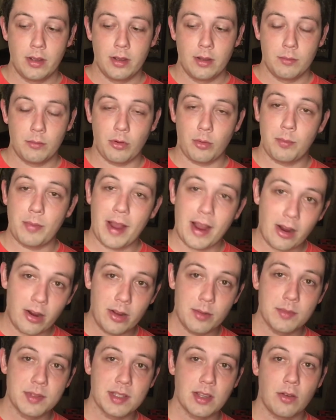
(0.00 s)
prepare
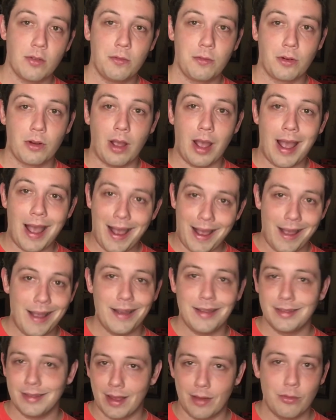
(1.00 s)
himself for a high
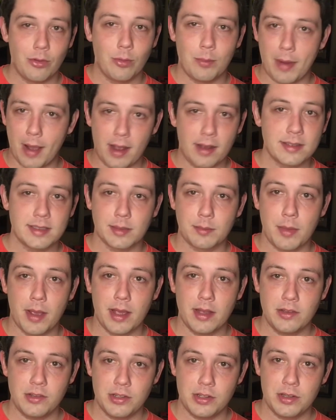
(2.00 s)
level boxing
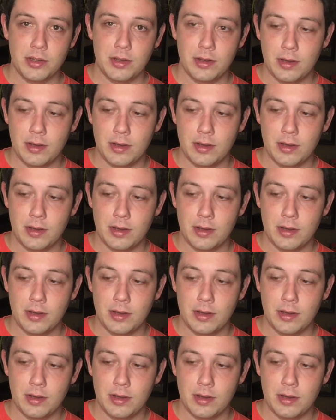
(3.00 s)
match.